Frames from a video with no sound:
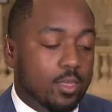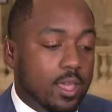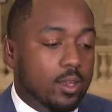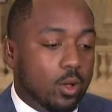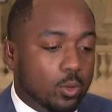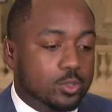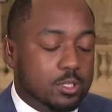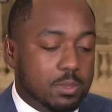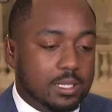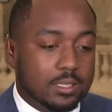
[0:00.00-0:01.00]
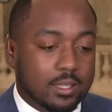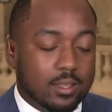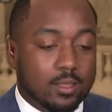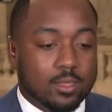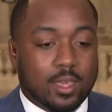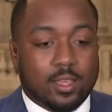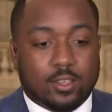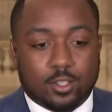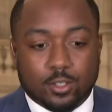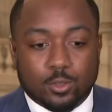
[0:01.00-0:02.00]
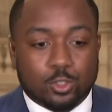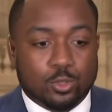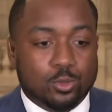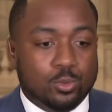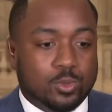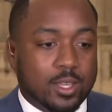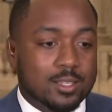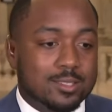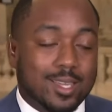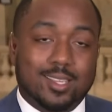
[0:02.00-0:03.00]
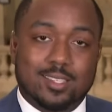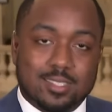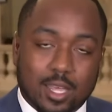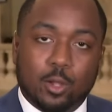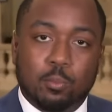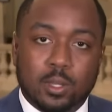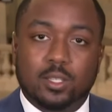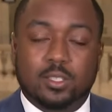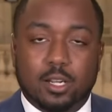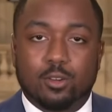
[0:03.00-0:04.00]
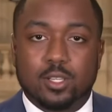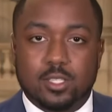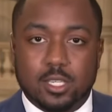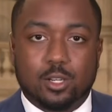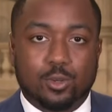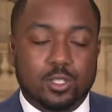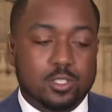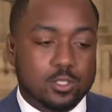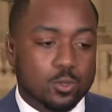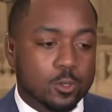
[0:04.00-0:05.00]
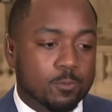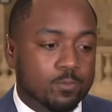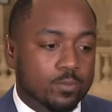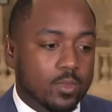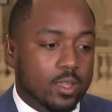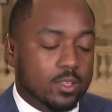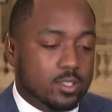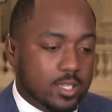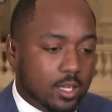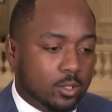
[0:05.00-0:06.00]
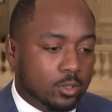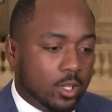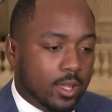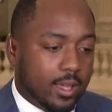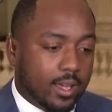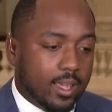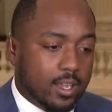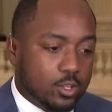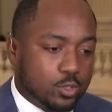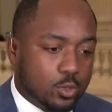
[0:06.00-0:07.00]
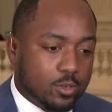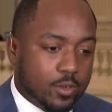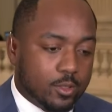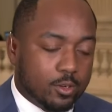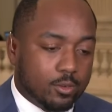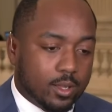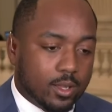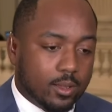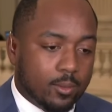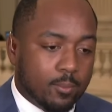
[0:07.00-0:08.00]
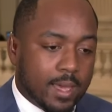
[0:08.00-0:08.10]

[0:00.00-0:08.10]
then ultimately they could do things like sell military secrets or sell uh, any sort of other uh,